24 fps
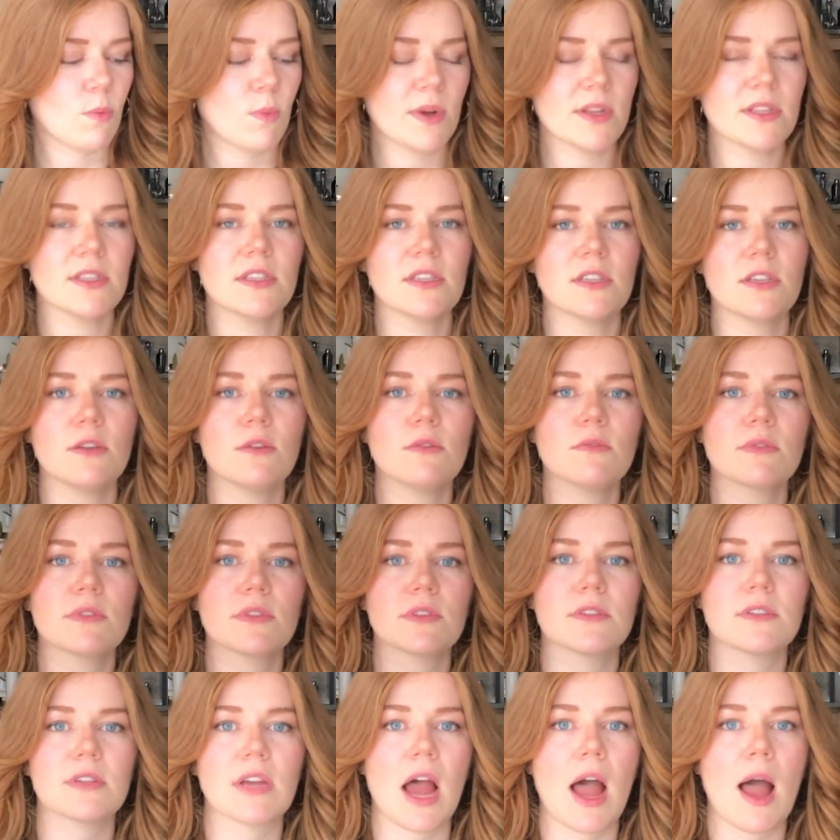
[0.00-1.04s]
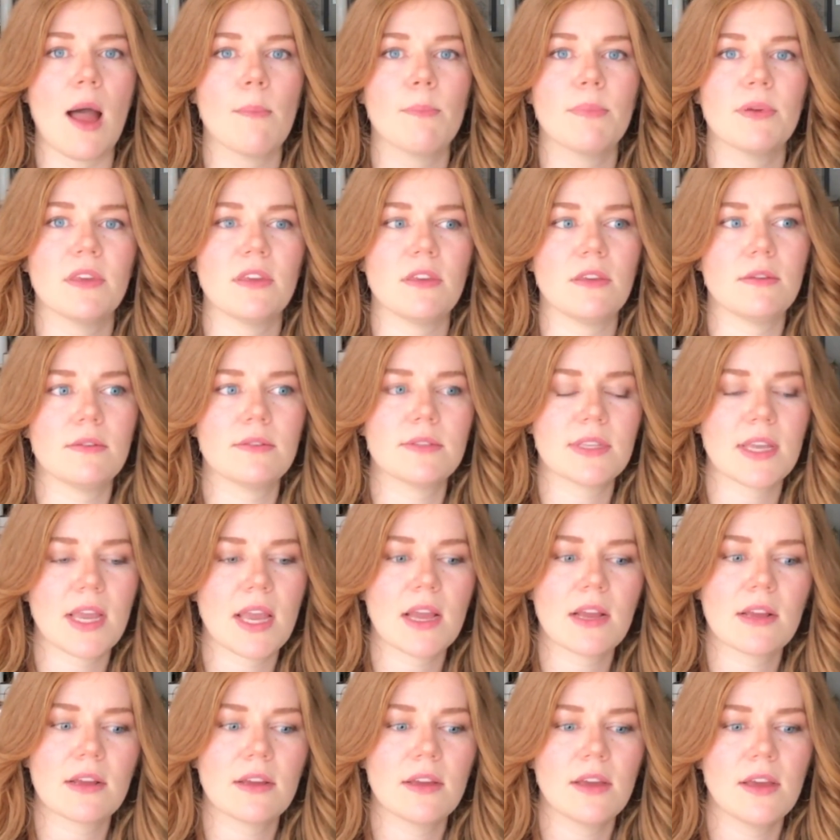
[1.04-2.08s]
Once you stop
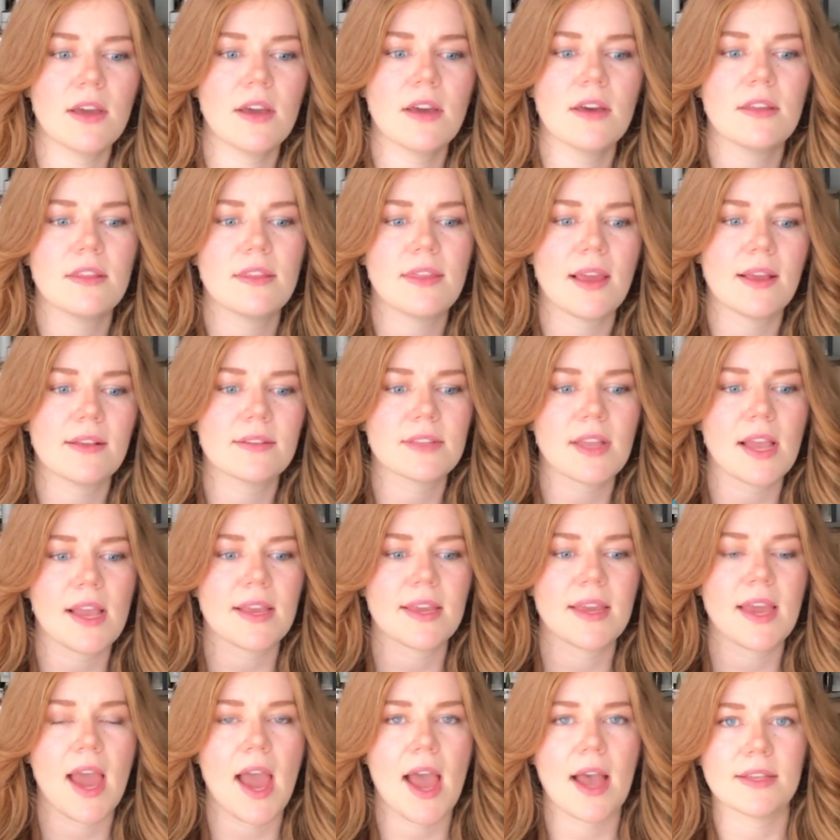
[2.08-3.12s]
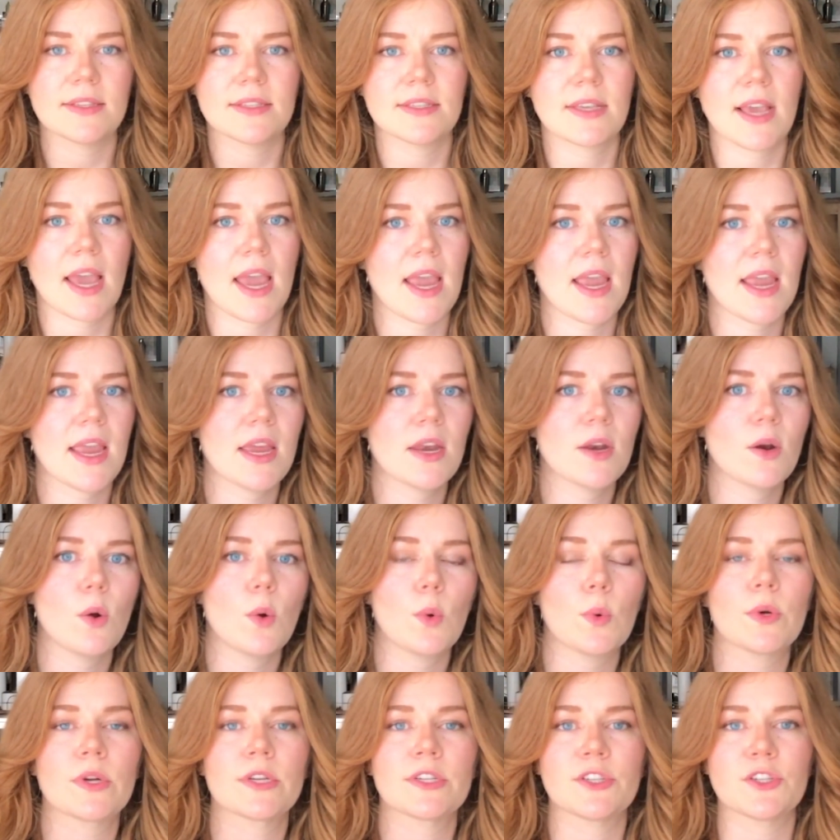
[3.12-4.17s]
using things like Cascade
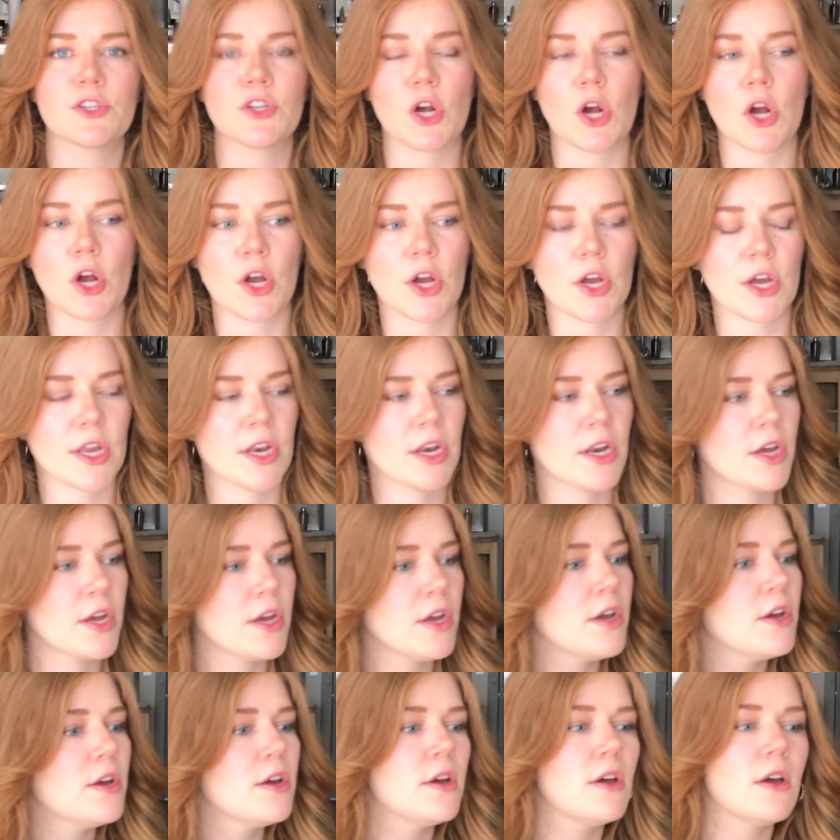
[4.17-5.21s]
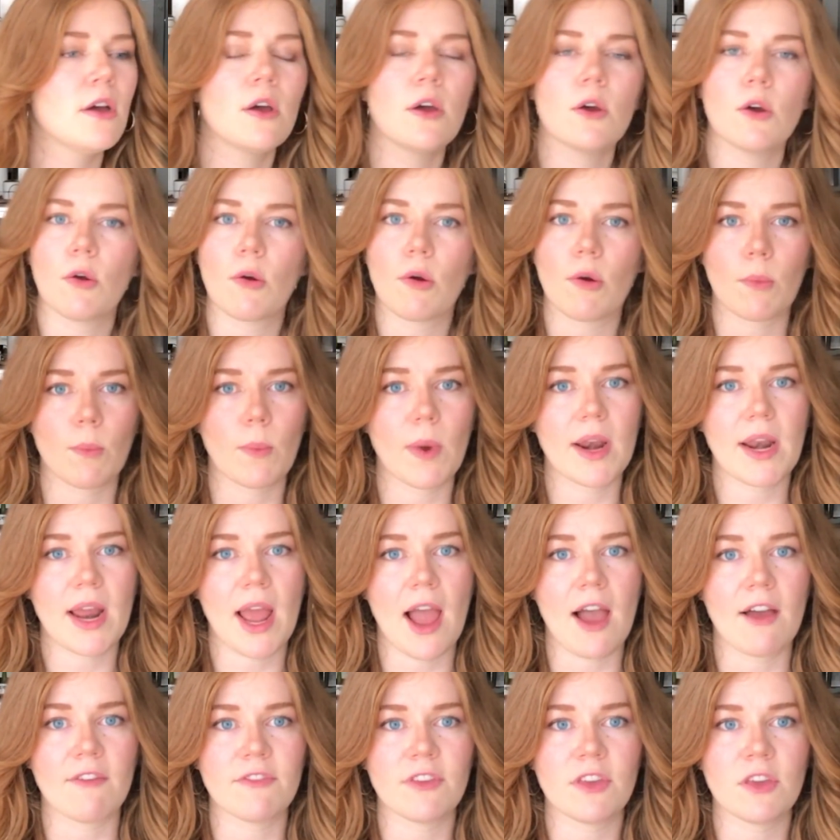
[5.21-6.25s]
or Dawn or what
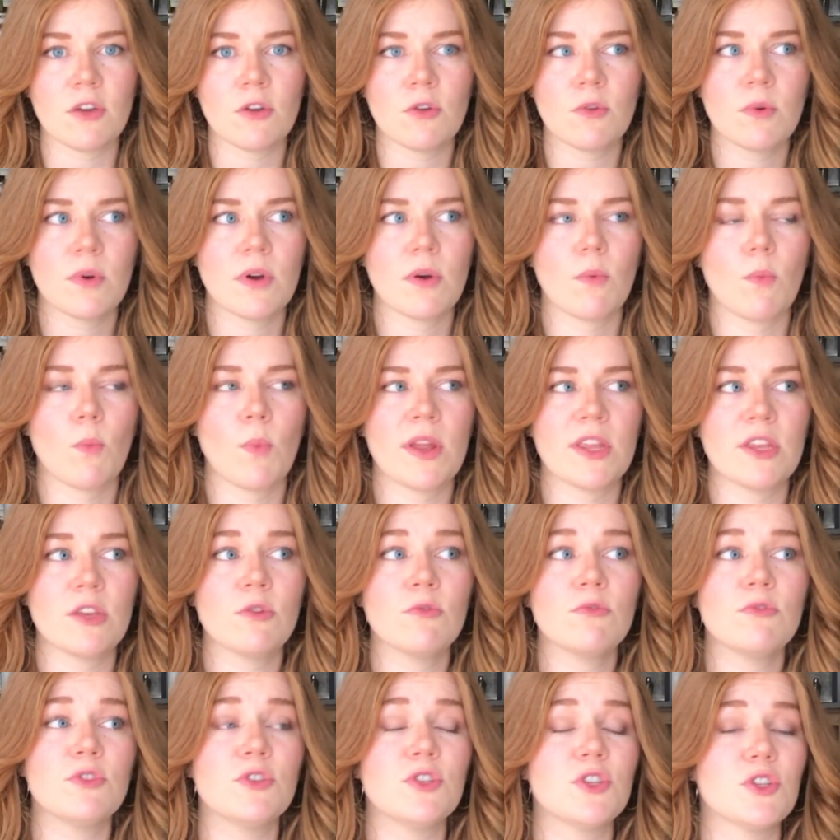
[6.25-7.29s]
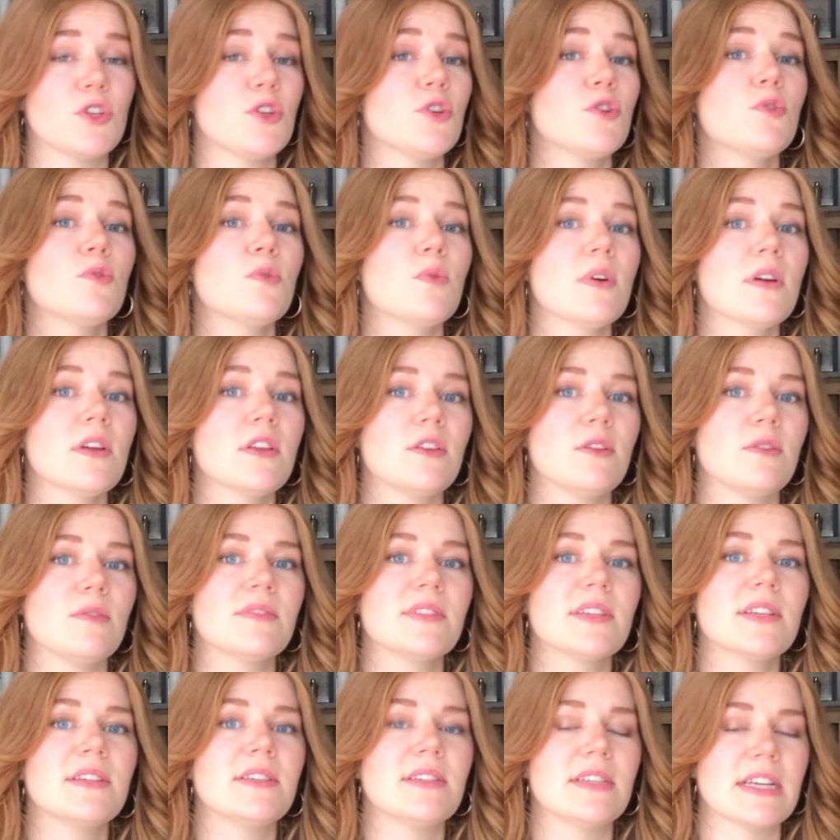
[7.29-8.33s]
have you, when you do
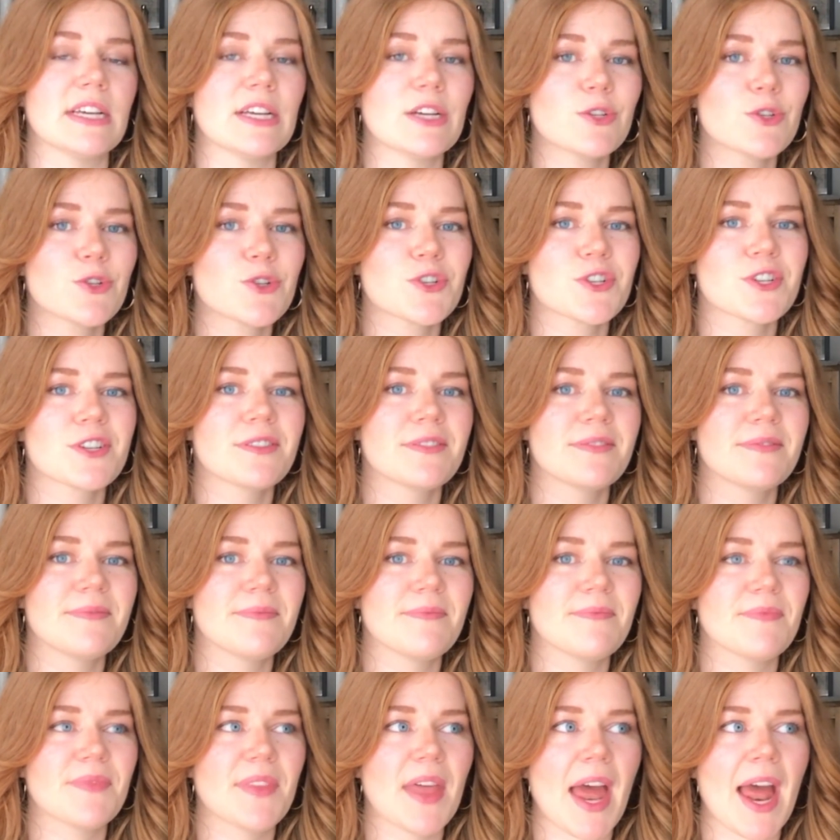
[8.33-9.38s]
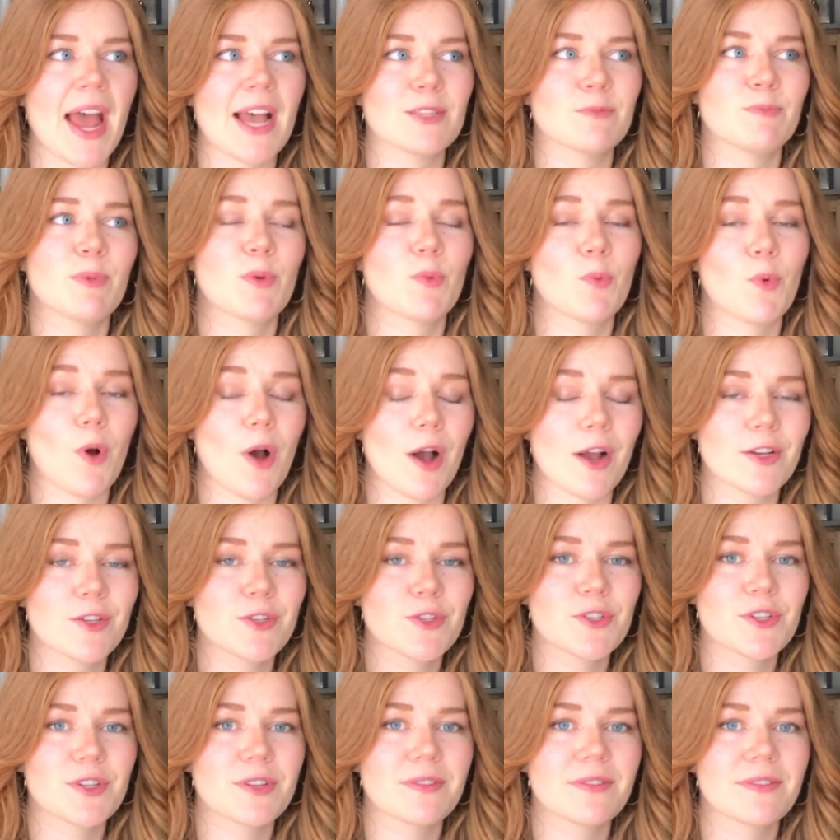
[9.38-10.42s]
use a dish that has been
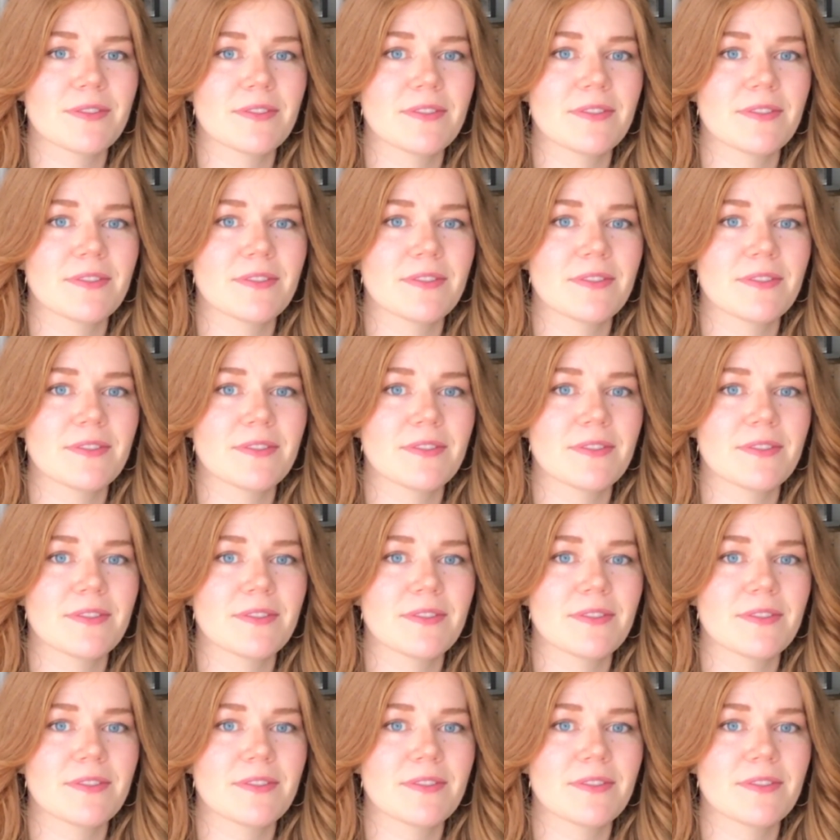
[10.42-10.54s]
washed